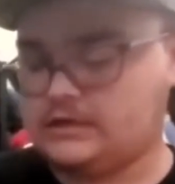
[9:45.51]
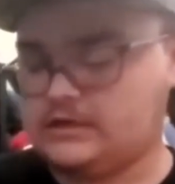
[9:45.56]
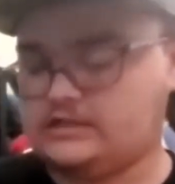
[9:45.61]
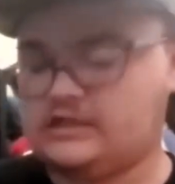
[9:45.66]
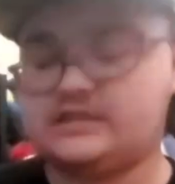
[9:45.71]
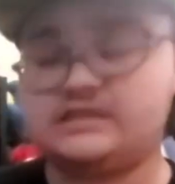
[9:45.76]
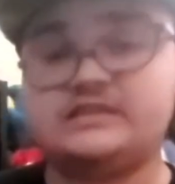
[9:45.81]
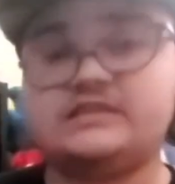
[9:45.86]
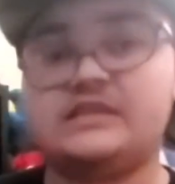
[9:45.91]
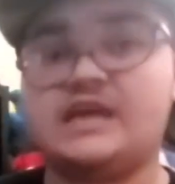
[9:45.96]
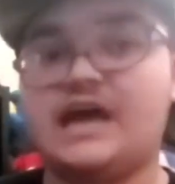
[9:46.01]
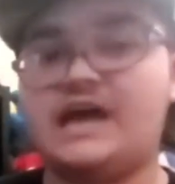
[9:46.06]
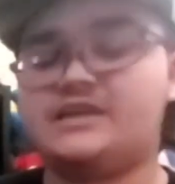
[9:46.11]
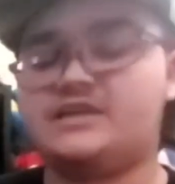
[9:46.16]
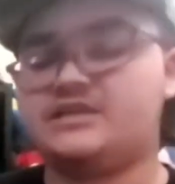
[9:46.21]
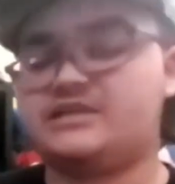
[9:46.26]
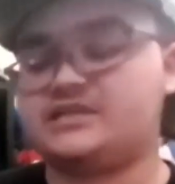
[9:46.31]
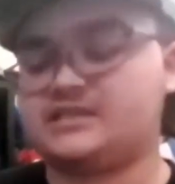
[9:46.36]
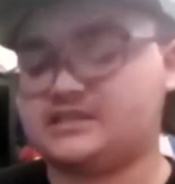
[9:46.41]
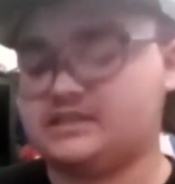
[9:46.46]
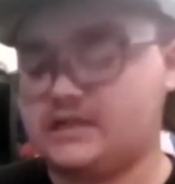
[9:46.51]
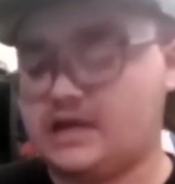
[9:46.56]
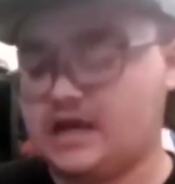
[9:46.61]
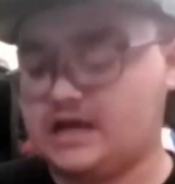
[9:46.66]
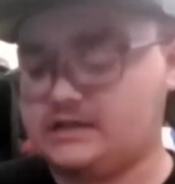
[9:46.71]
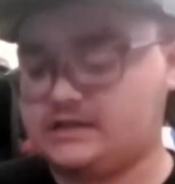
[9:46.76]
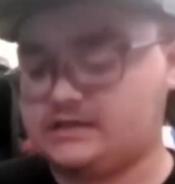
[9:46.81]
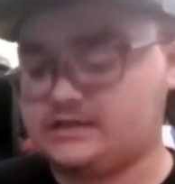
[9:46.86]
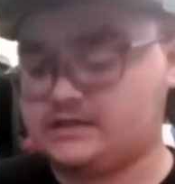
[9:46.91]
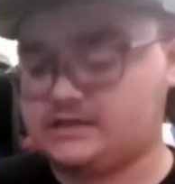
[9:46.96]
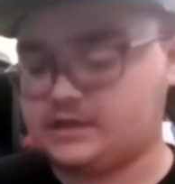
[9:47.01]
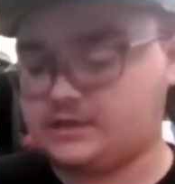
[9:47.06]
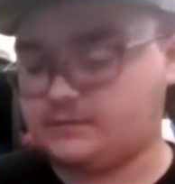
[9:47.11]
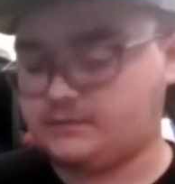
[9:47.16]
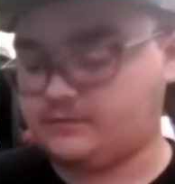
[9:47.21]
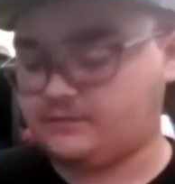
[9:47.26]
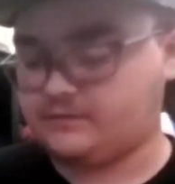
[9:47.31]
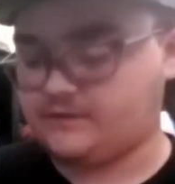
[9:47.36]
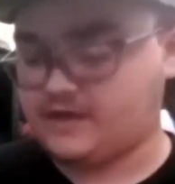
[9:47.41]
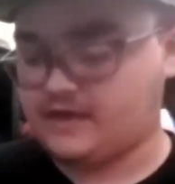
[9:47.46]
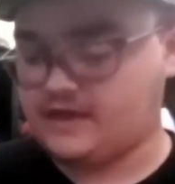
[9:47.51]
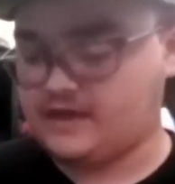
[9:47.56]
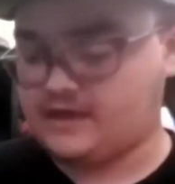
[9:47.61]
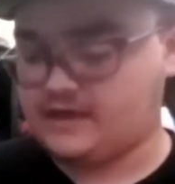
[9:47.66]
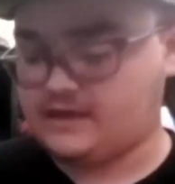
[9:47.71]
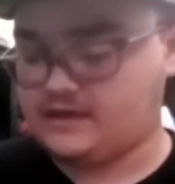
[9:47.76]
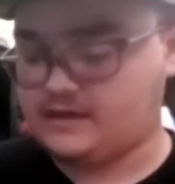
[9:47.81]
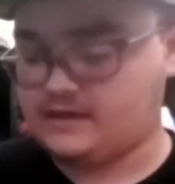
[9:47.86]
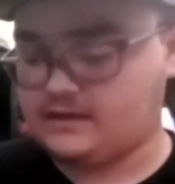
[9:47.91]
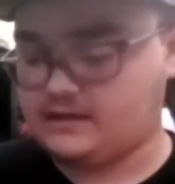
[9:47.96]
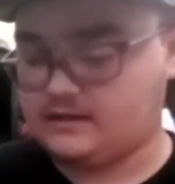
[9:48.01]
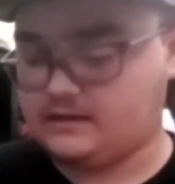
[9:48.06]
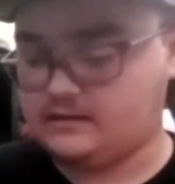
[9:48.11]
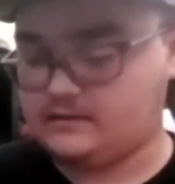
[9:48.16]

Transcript: And this actually does not come with a,